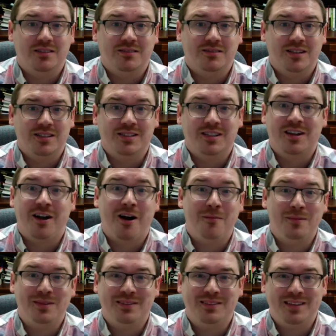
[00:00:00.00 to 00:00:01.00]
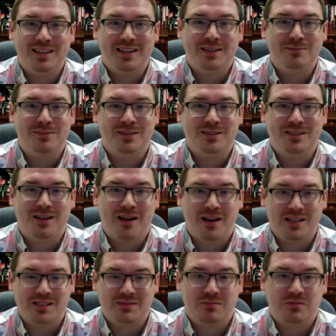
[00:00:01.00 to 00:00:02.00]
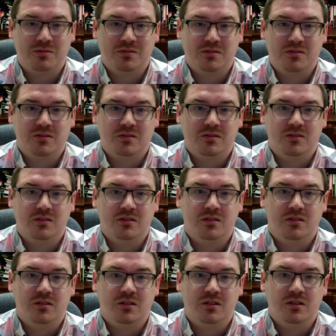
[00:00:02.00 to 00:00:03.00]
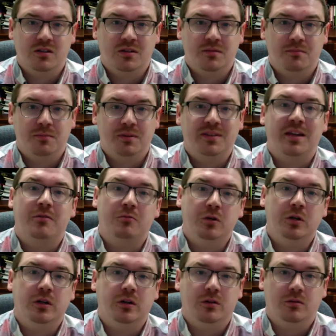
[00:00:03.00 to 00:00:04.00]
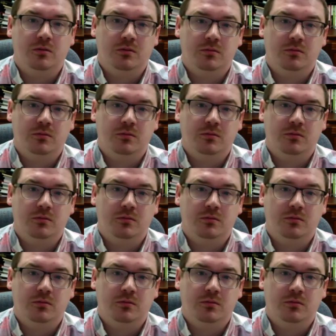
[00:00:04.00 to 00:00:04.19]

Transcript: That's a common theme in the Gospels. But they will.